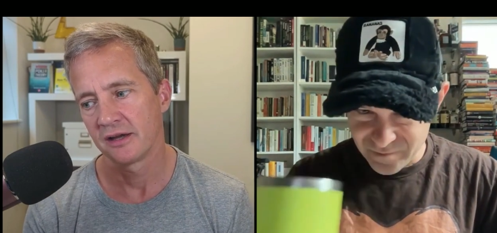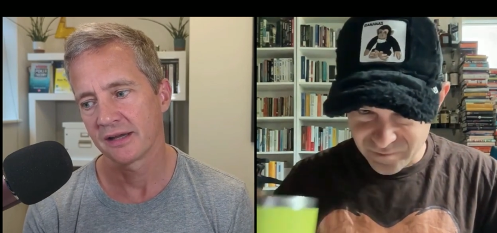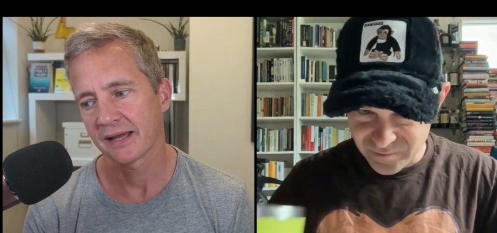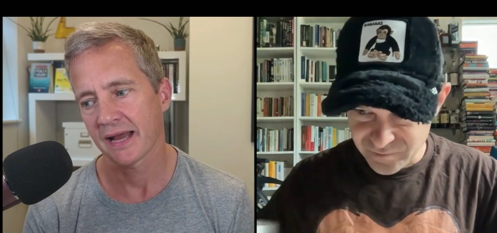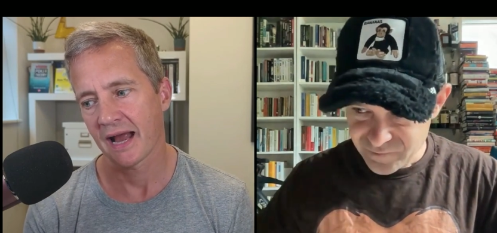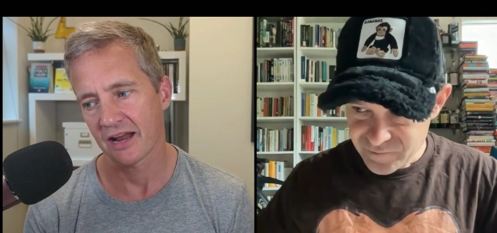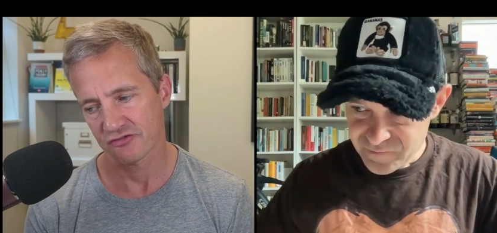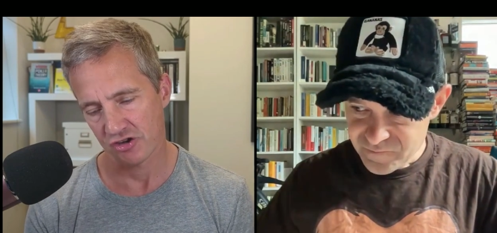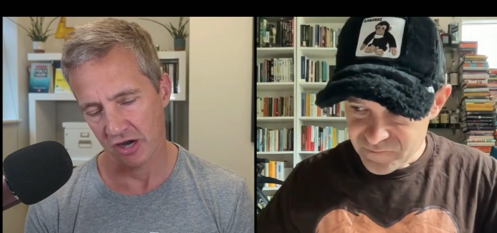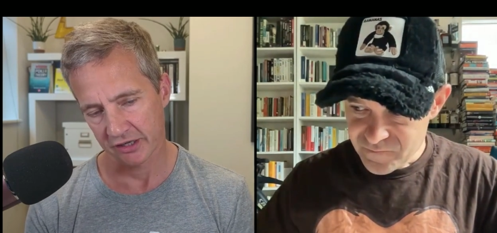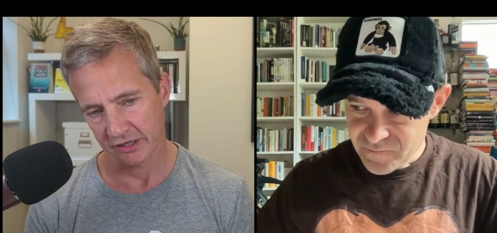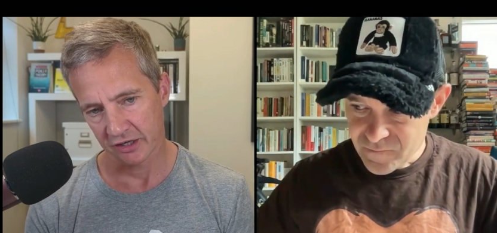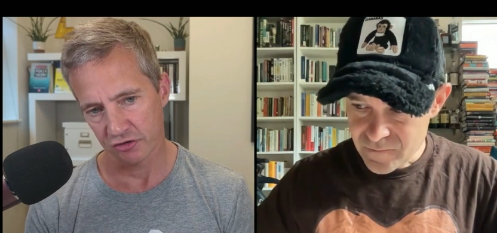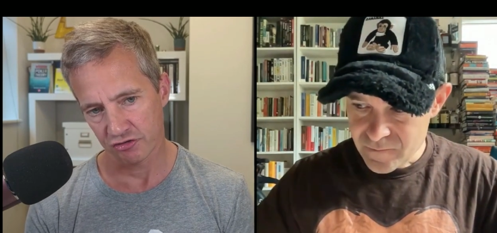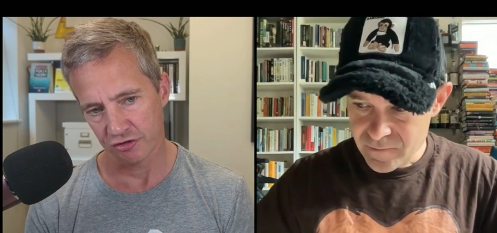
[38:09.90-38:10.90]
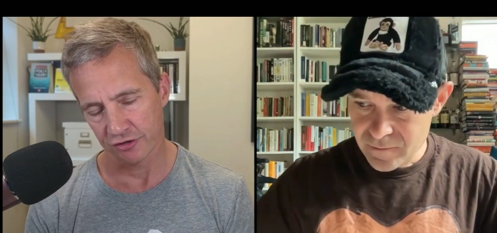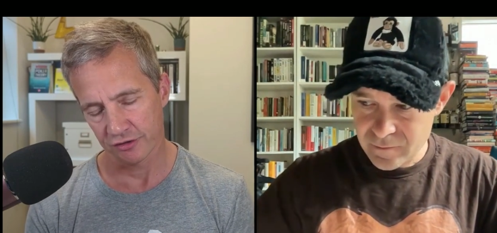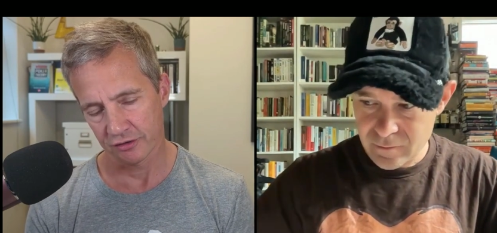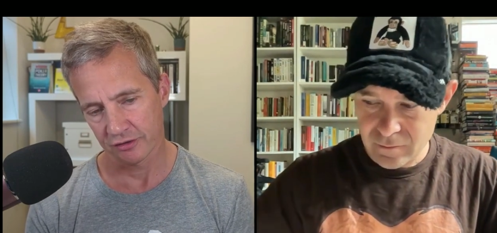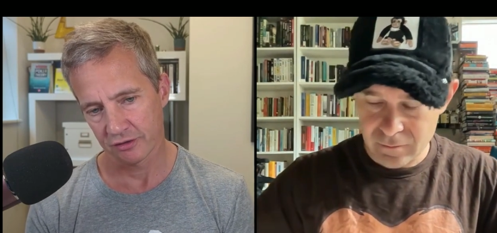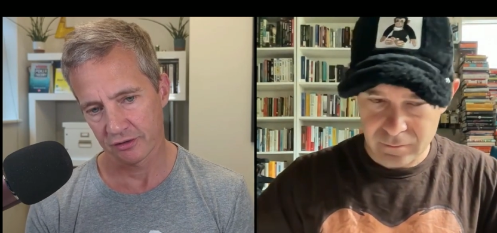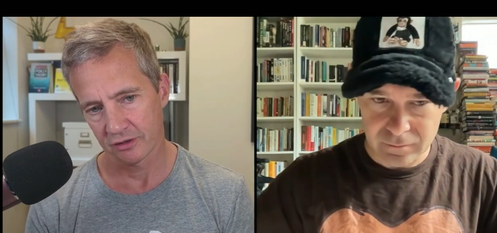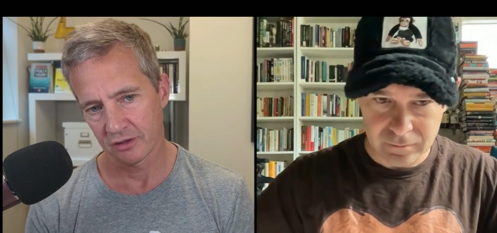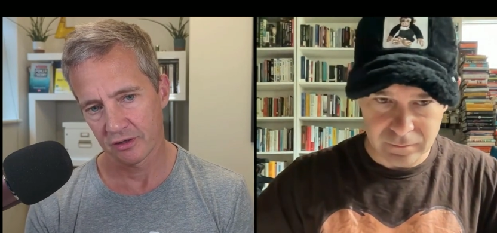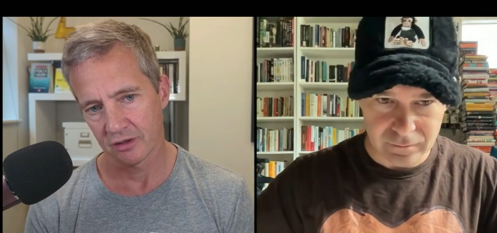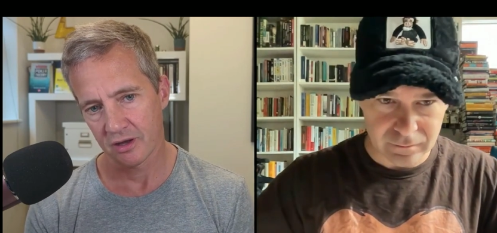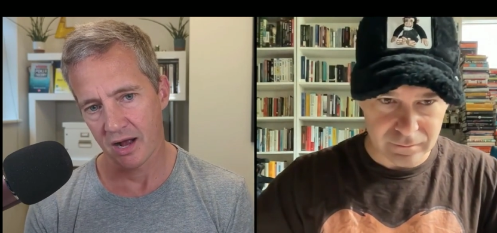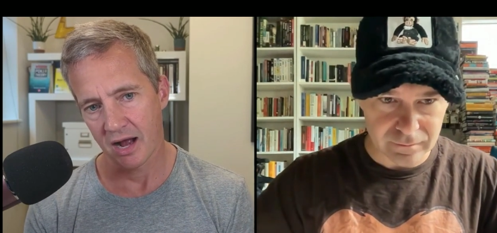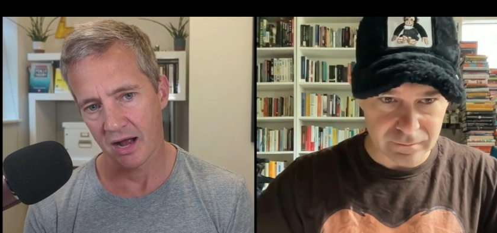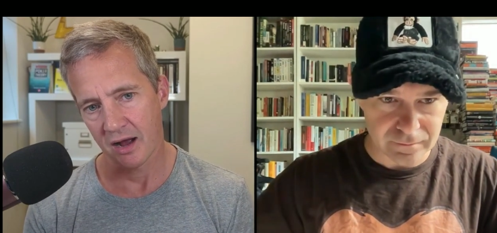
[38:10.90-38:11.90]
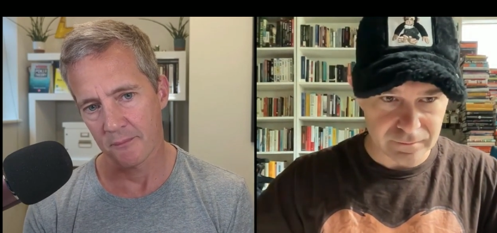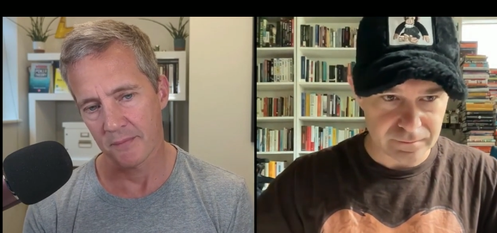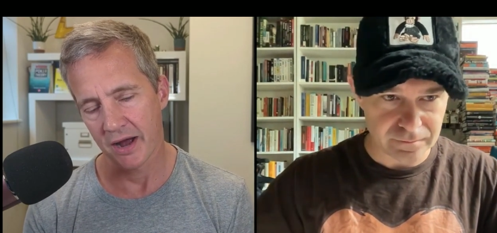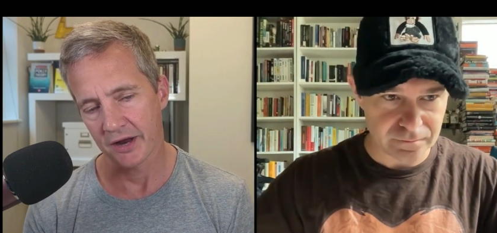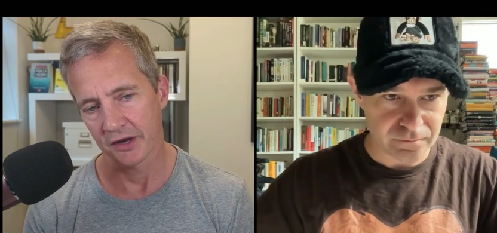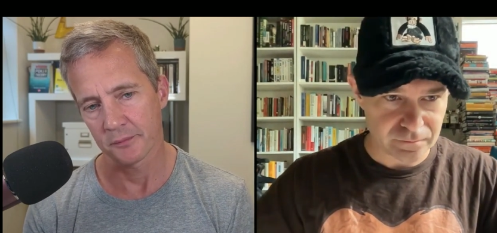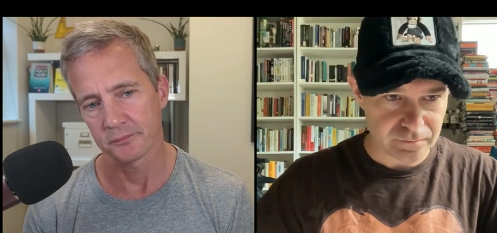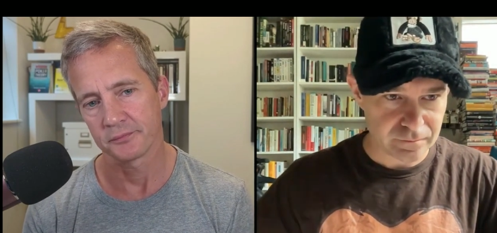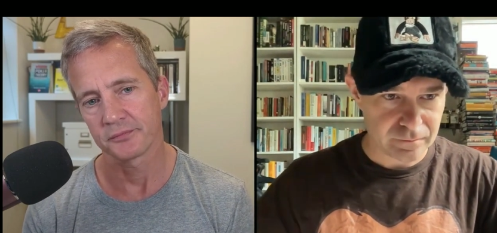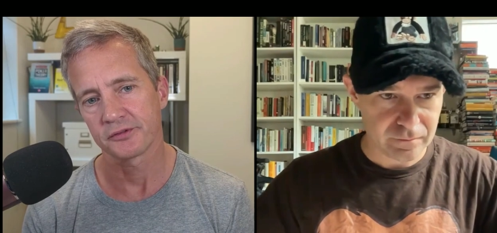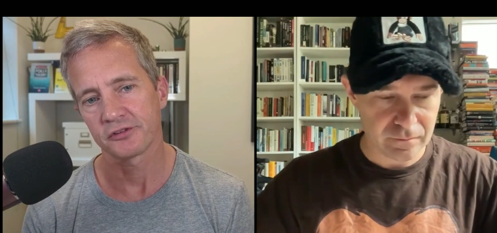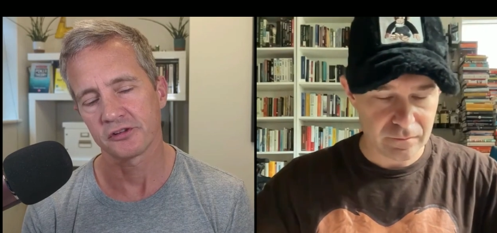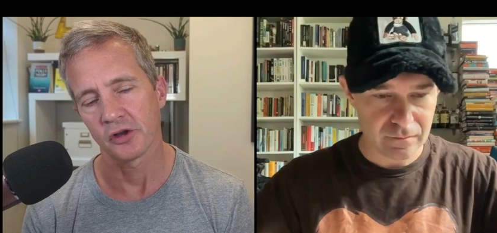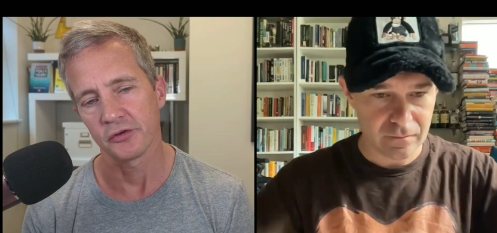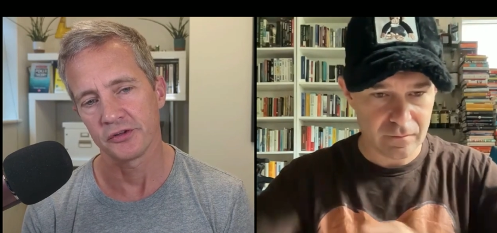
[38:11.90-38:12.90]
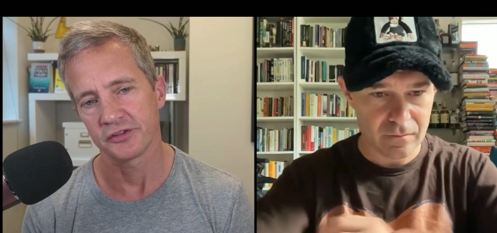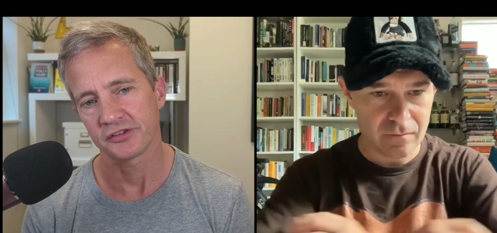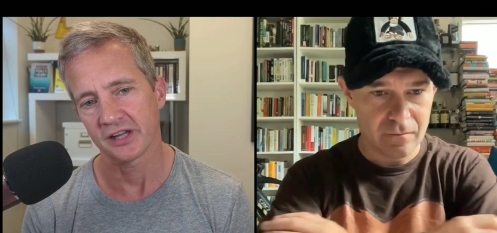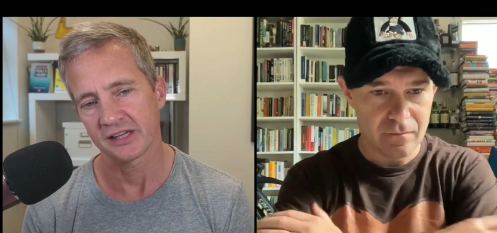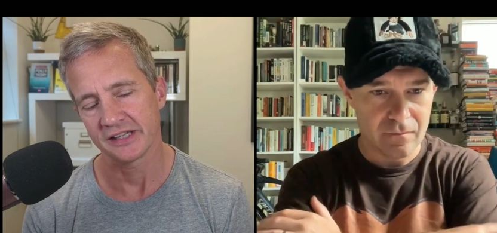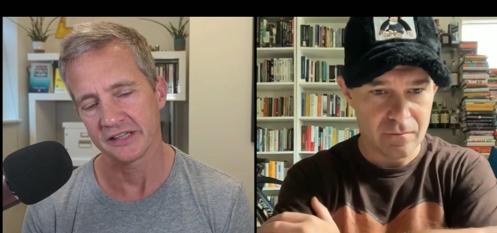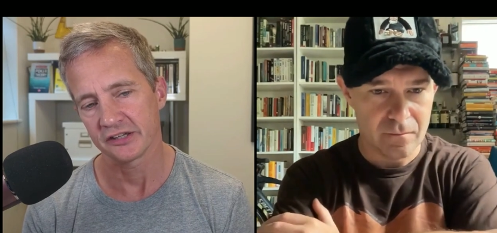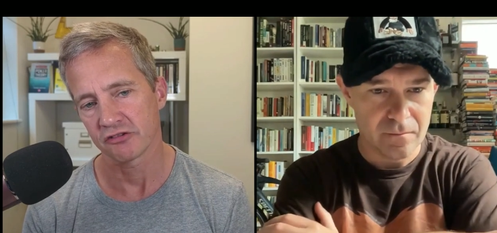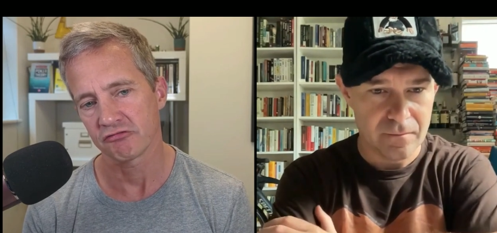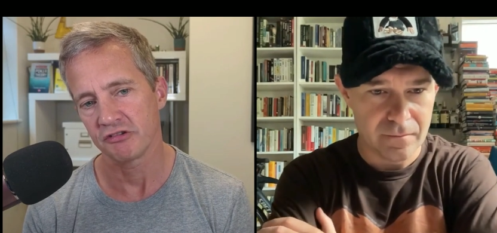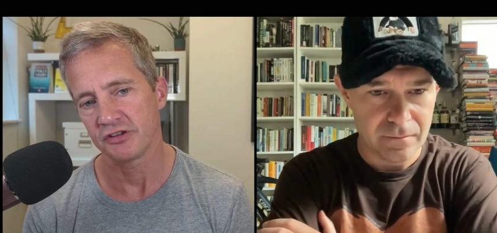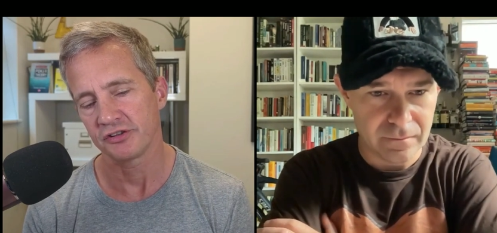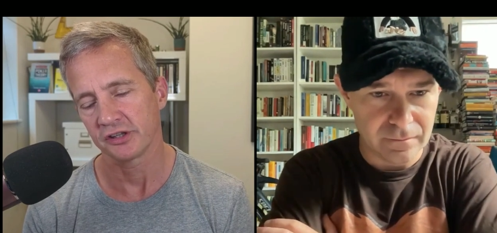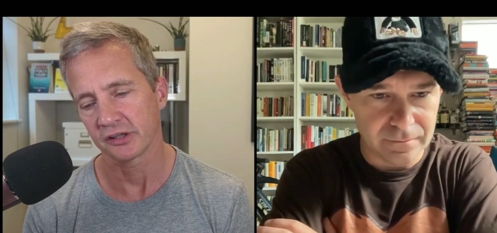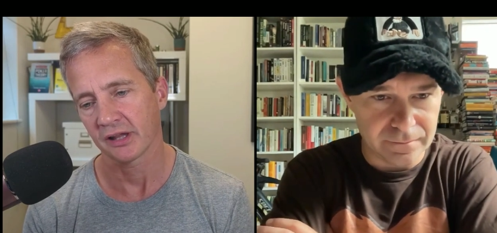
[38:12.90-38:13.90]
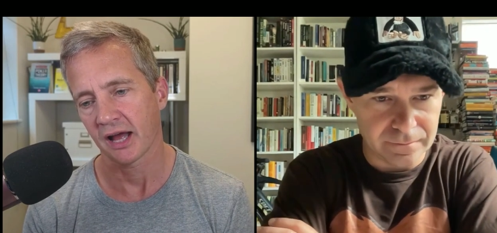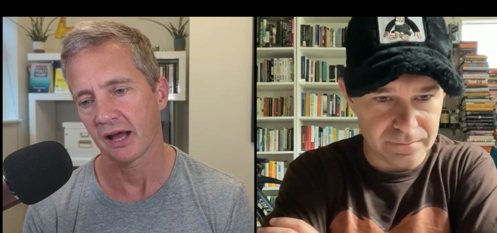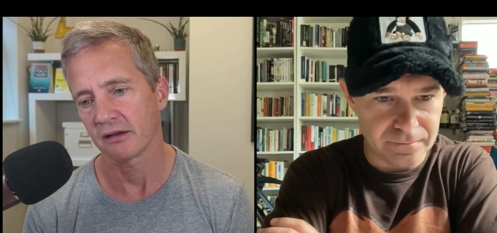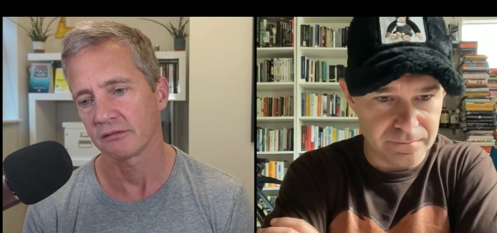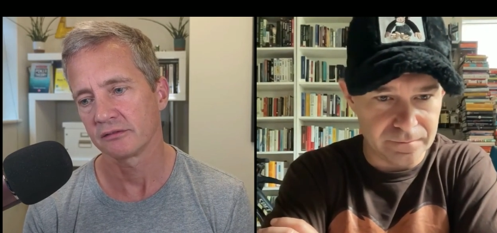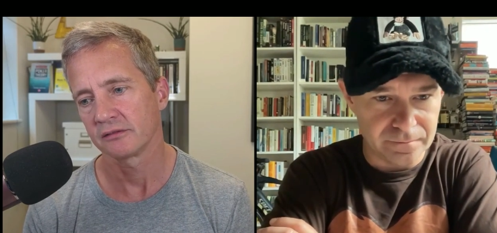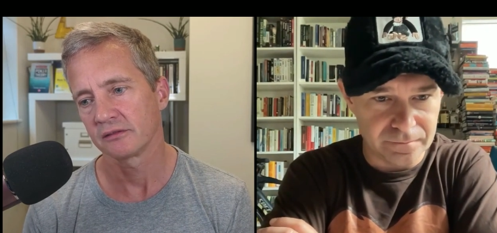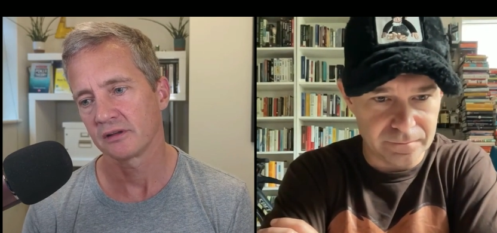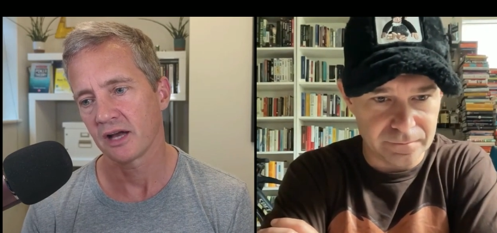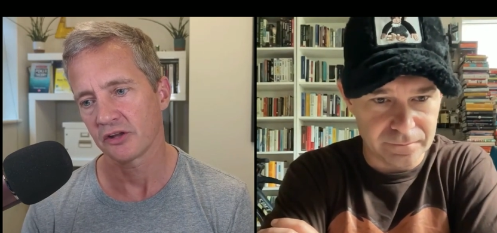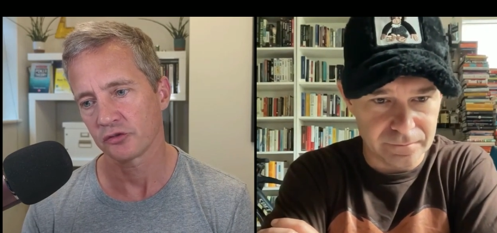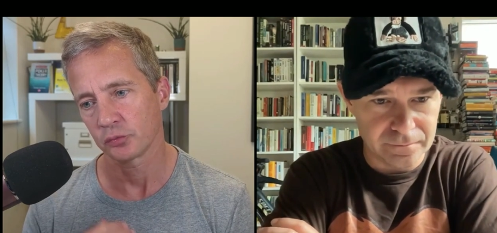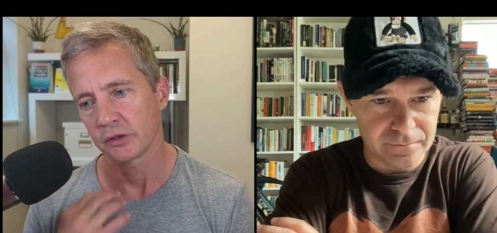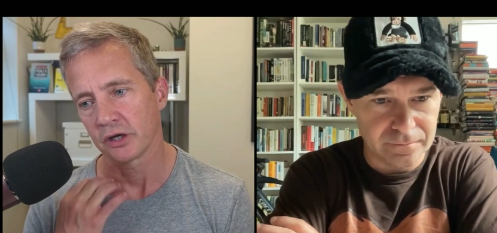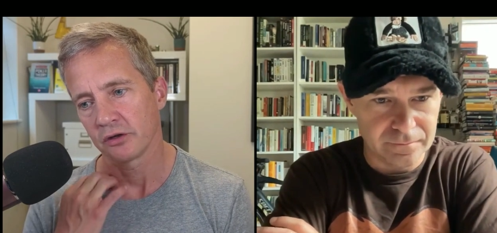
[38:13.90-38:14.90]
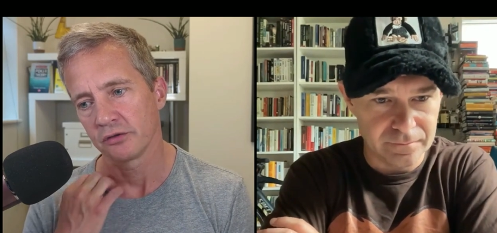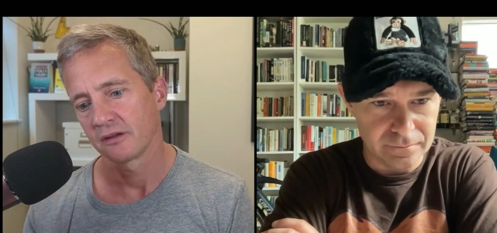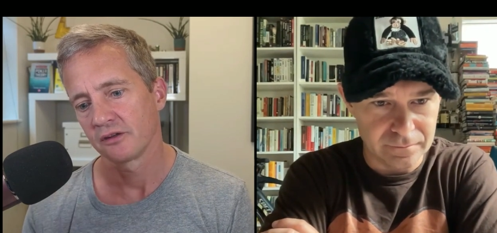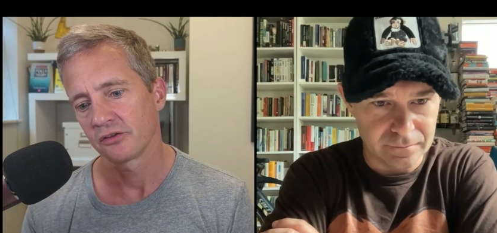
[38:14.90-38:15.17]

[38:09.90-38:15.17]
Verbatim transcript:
Speaker 1: cash allocation. And I'm slowly, steadily increasing that as we go.